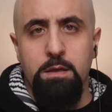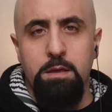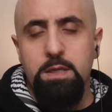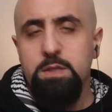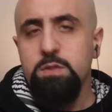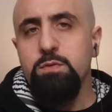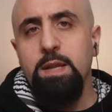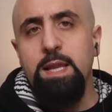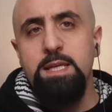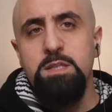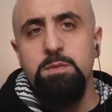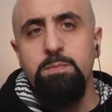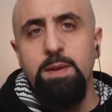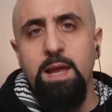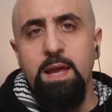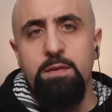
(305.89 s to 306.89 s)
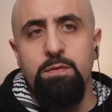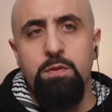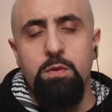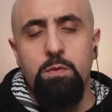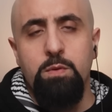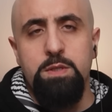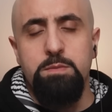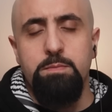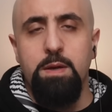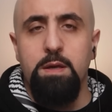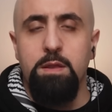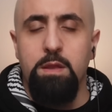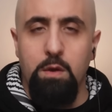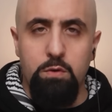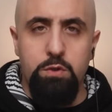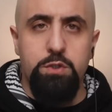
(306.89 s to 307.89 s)
Israel has a plan for the West Bank.
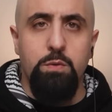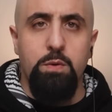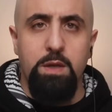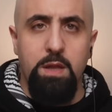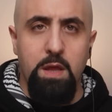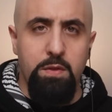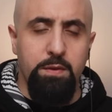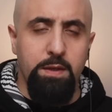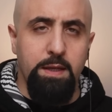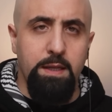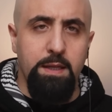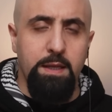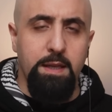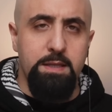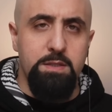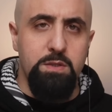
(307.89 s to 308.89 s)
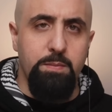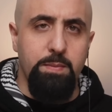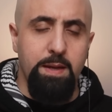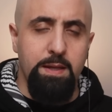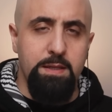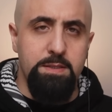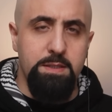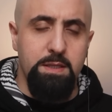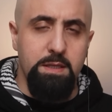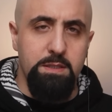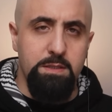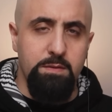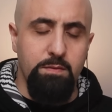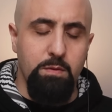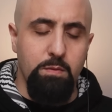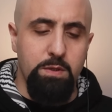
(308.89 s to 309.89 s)
They also want to ethnically cleanse the
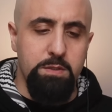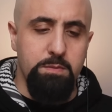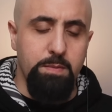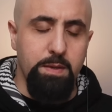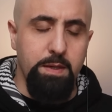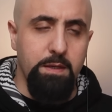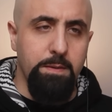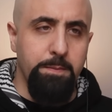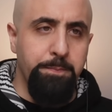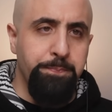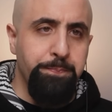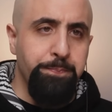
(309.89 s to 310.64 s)
Palestinians of the West Bank.